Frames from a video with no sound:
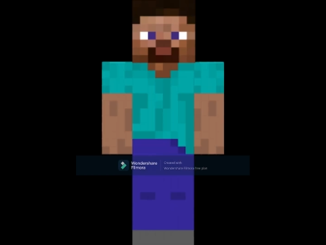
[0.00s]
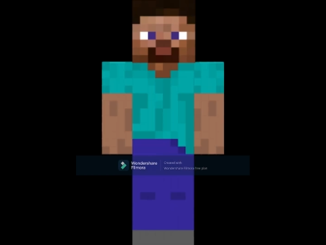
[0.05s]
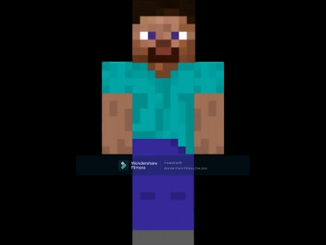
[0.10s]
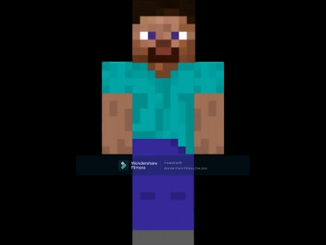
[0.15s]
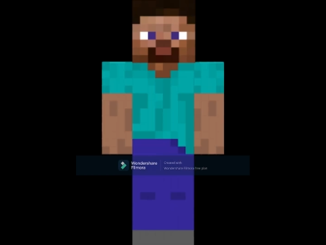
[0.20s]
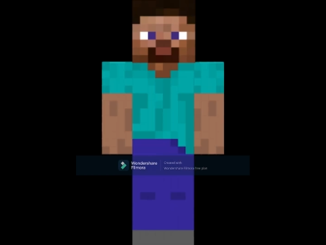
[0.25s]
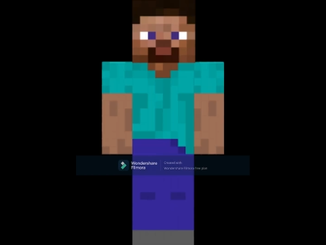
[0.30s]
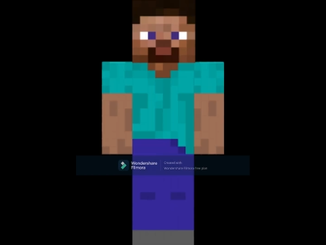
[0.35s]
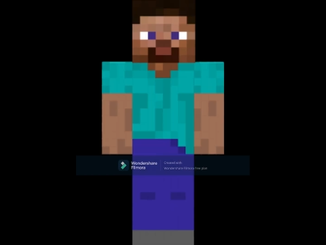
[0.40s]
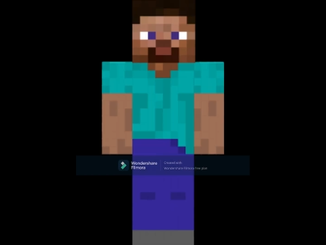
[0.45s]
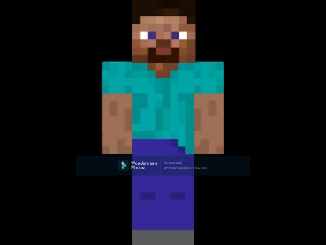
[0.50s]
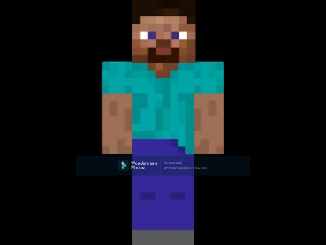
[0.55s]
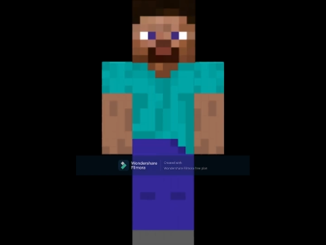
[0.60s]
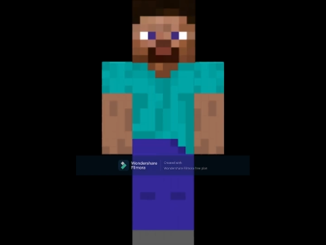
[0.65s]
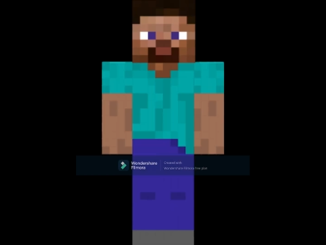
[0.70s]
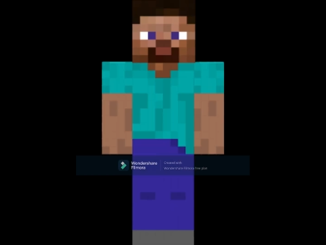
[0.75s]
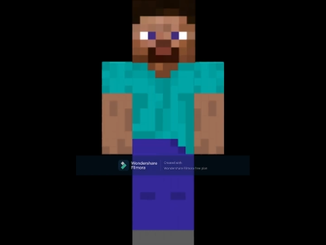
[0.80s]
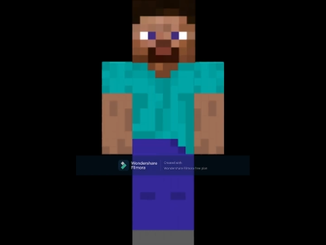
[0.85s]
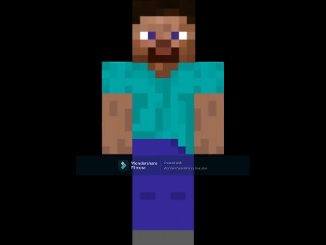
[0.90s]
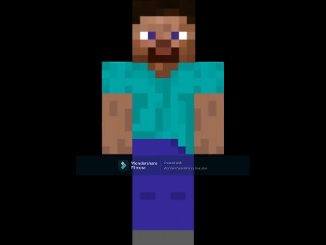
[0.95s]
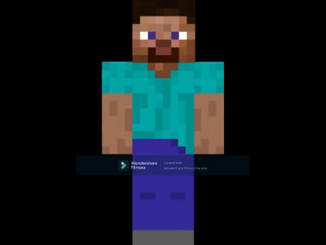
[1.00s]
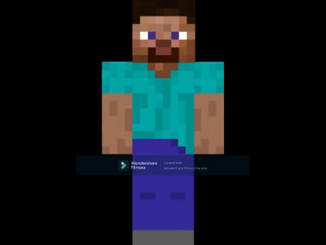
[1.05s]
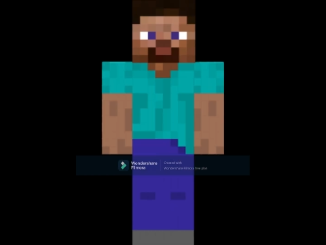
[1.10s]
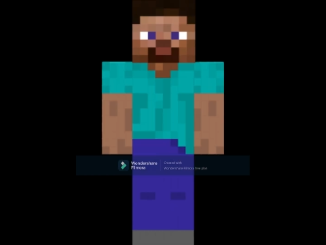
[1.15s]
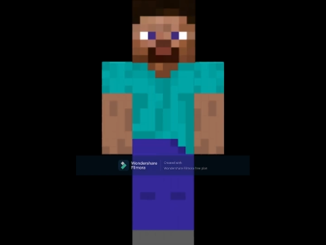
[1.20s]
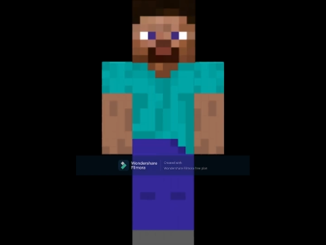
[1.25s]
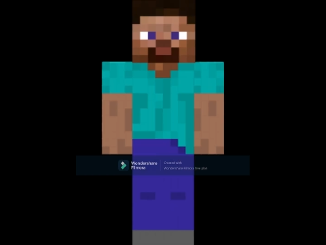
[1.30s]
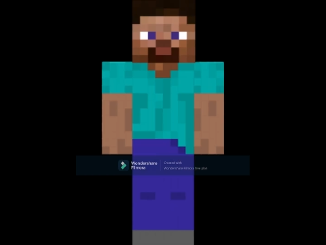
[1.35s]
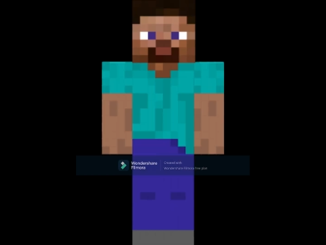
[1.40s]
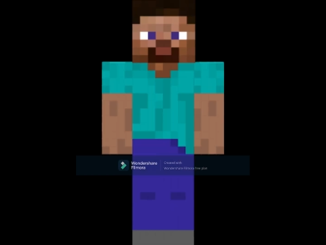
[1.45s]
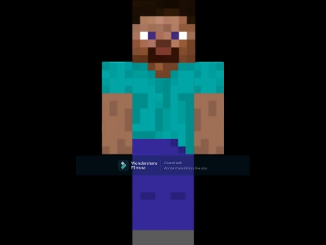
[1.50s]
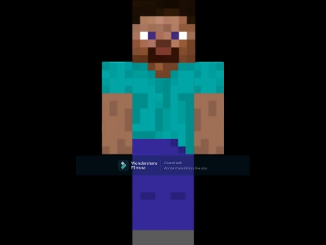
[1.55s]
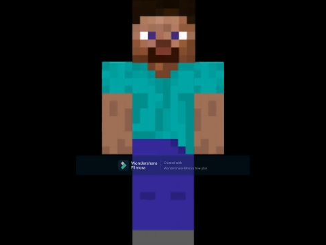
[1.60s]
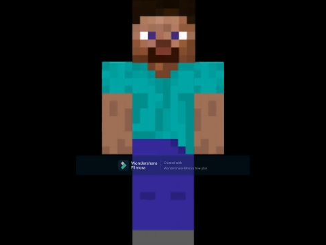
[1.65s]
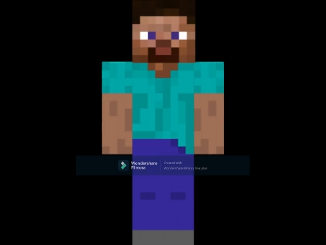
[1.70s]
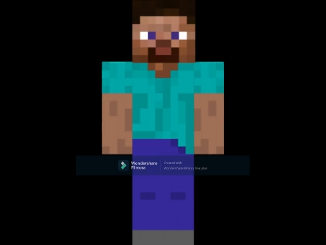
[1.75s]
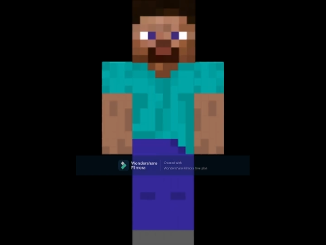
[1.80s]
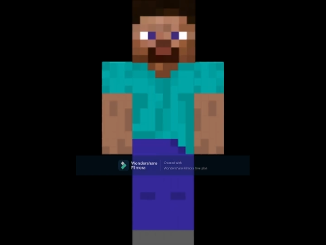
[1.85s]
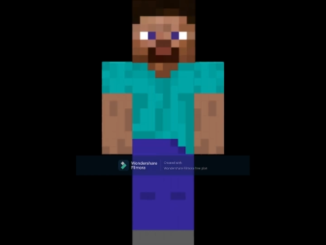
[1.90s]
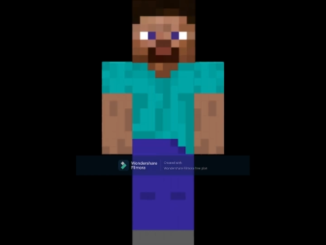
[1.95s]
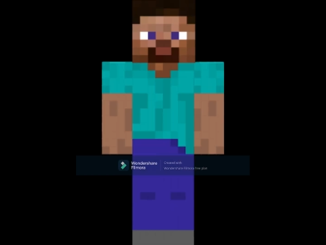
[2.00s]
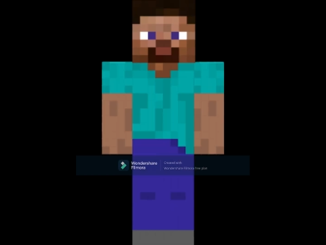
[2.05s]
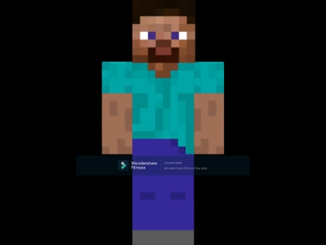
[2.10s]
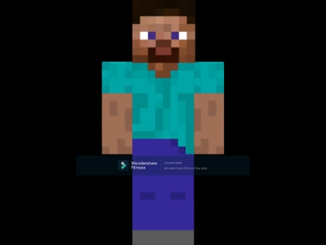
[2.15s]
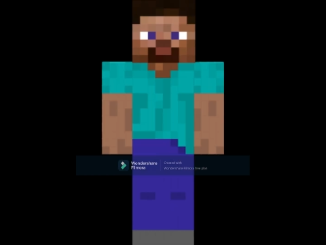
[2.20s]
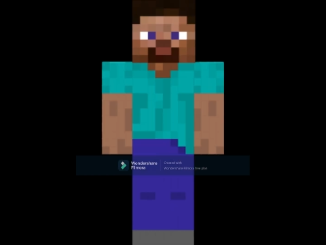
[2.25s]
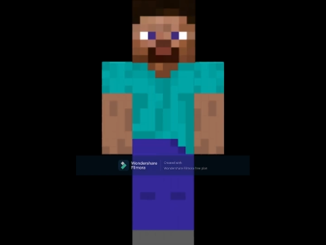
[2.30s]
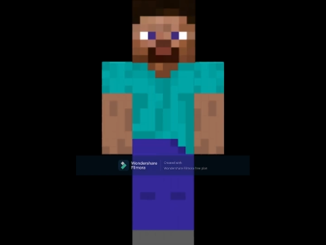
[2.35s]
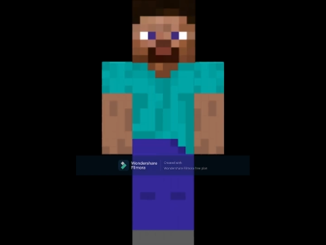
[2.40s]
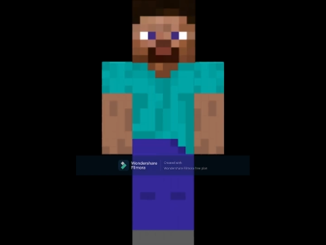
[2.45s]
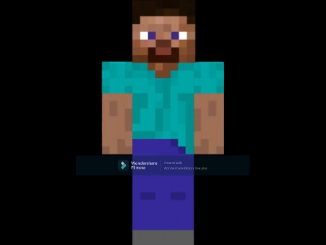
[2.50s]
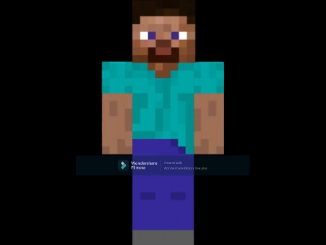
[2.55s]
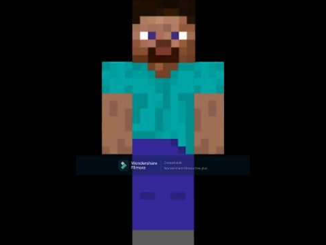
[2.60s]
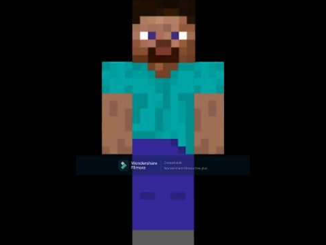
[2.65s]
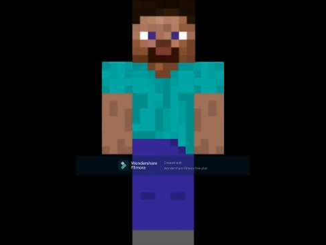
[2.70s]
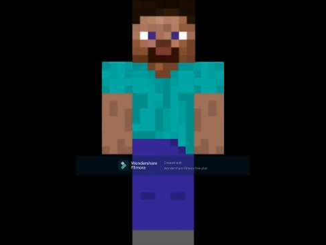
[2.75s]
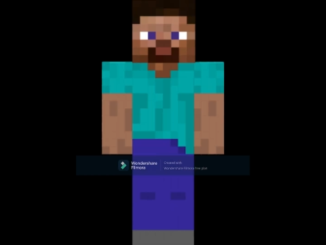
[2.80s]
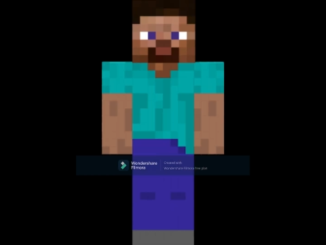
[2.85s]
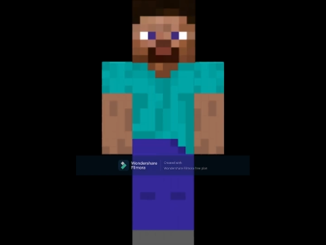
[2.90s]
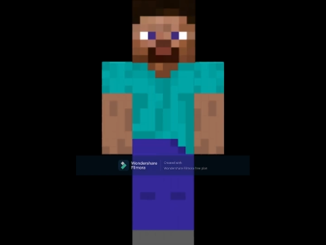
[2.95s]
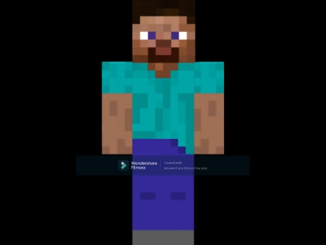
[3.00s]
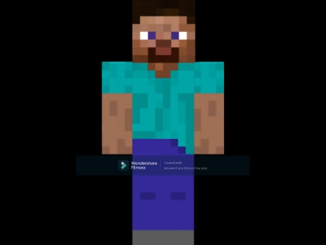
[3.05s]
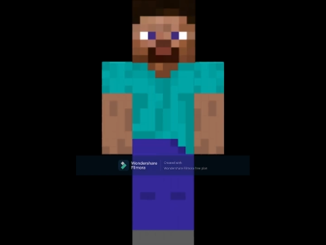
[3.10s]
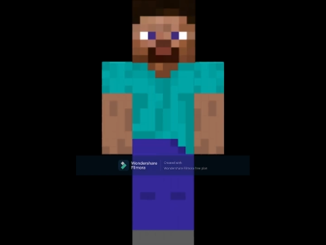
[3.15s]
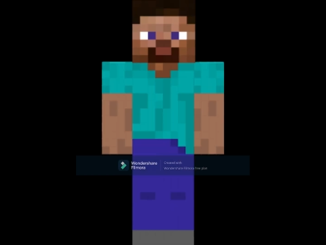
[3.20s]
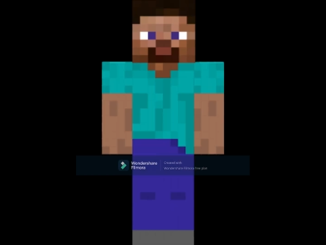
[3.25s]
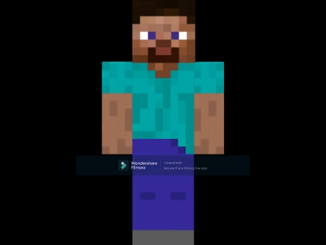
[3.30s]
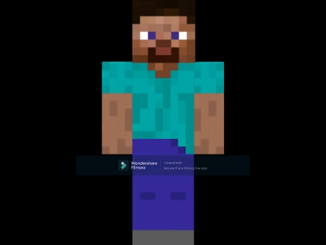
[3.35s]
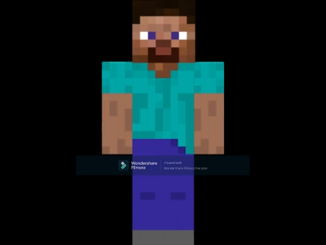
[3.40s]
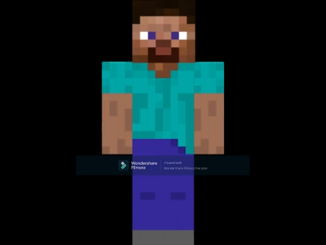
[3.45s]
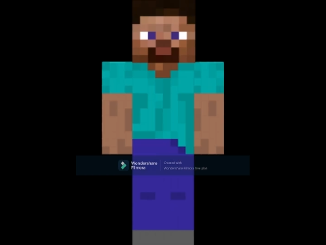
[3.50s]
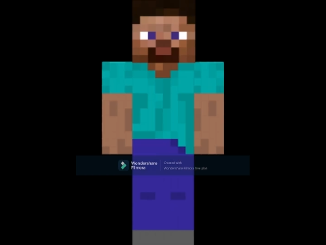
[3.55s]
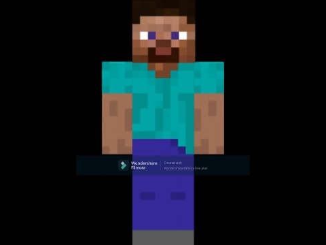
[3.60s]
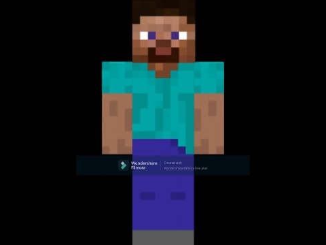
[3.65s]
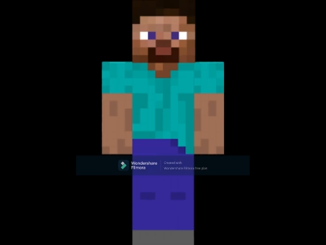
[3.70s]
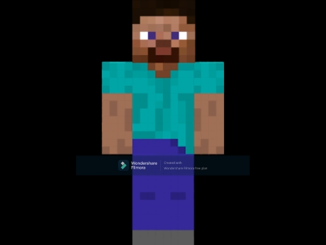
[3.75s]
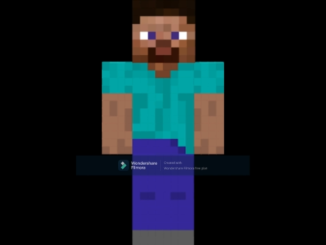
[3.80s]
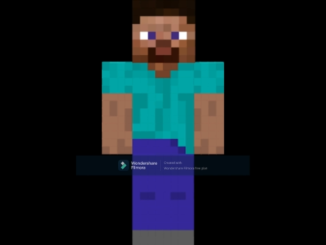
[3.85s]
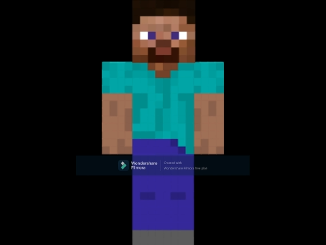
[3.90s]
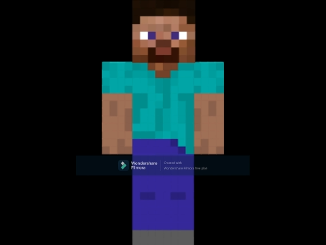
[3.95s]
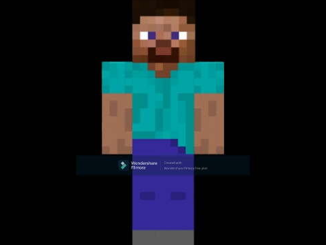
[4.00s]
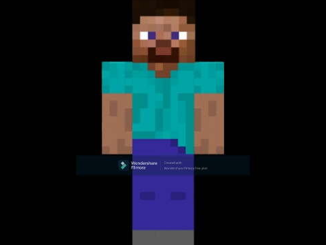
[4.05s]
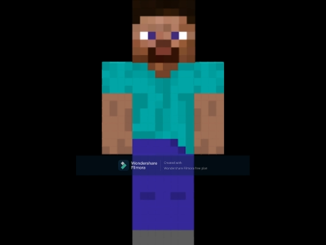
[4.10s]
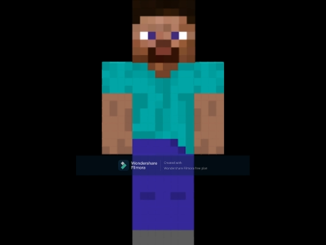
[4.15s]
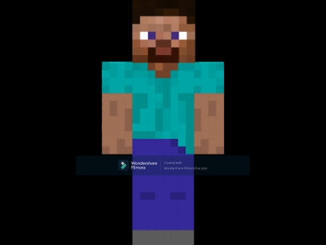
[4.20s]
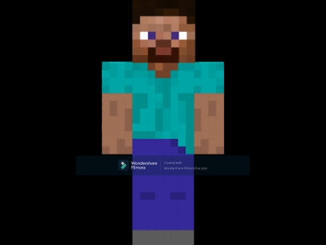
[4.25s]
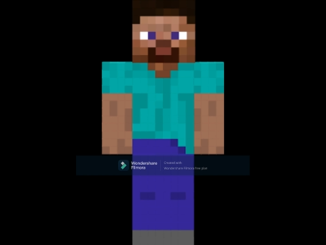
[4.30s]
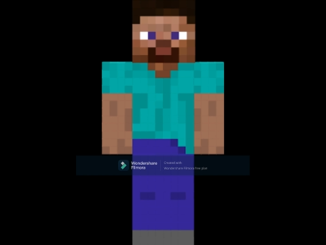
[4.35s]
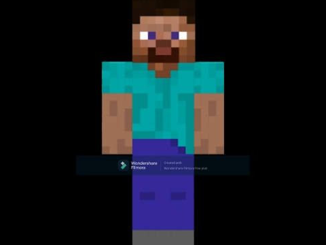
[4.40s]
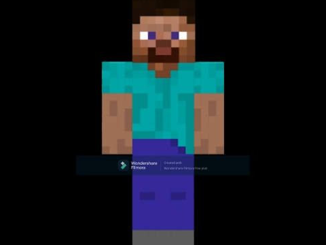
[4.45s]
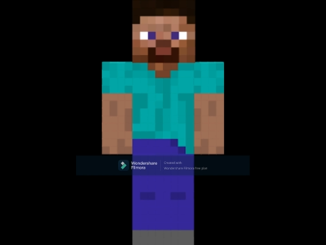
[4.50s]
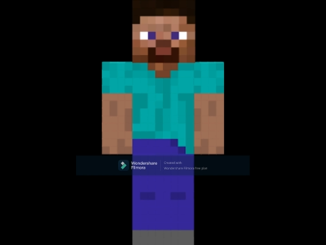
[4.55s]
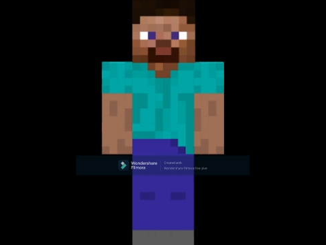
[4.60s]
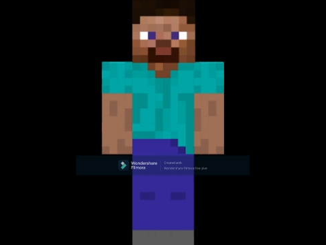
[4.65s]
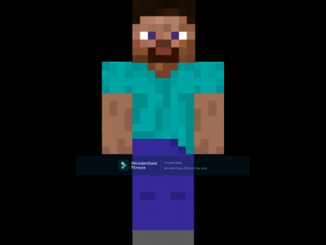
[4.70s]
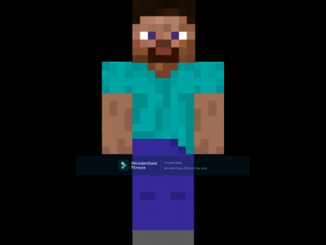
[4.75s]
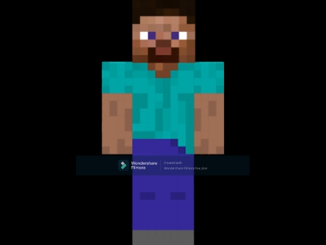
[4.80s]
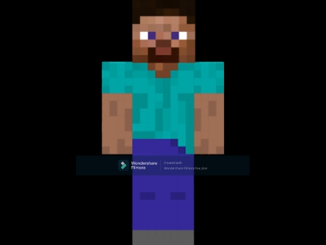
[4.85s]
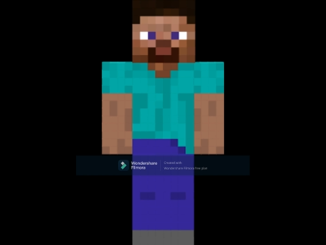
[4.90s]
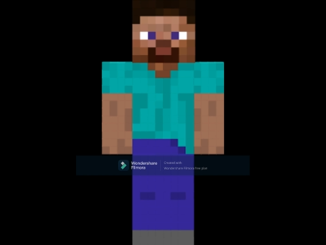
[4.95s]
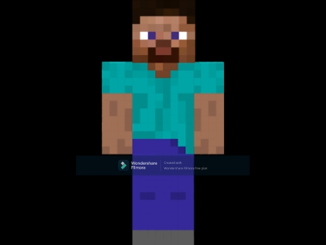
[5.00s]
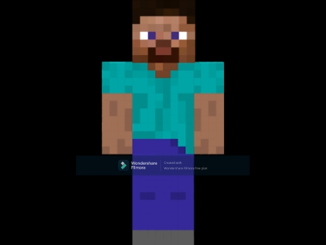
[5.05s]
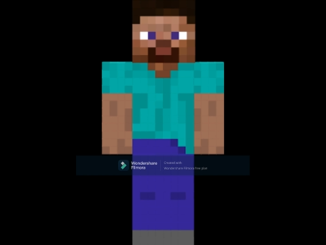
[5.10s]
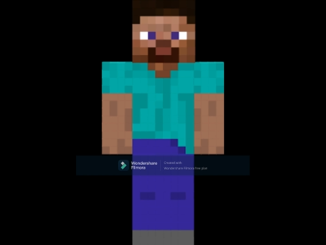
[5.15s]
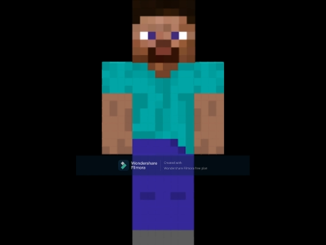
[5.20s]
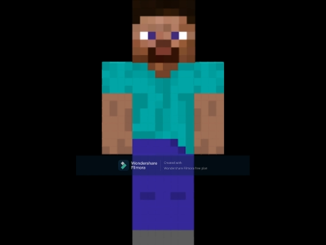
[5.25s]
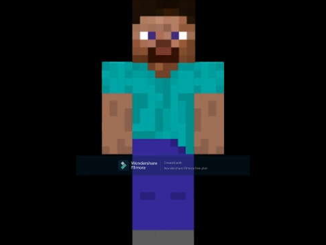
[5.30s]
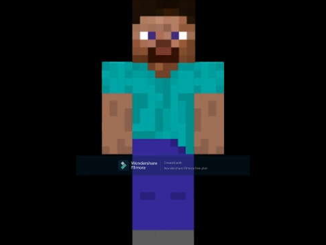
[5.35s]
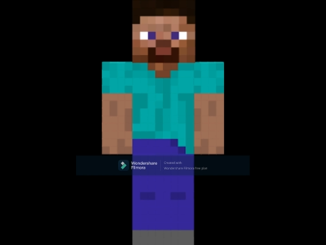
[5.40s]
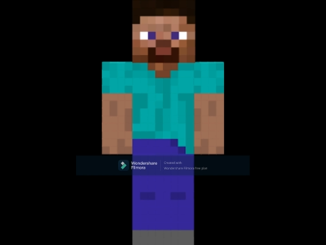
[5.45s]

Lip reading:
Nobody's mouth can be seen.